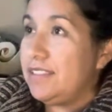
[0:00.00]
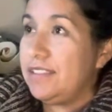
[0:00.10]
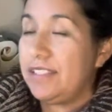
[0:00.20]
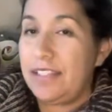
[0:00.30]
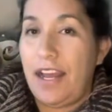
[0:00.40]

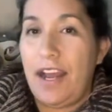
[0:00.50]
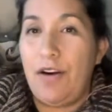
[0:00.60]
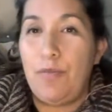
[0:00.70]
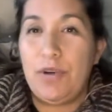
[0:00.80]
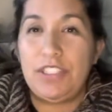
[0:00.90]
and how
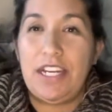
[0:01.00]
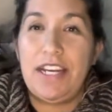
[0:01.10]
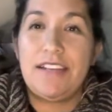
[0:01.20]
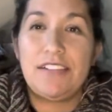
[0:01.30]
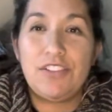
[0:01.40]
much I
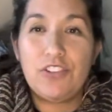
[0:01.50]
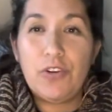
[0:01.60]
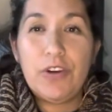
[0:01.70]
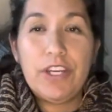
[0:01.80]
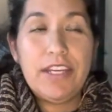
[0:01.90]

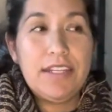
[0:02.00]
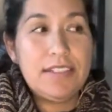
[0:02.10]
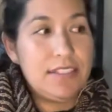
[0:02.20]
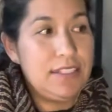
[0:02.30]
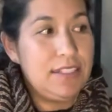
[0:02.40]
enjoy it.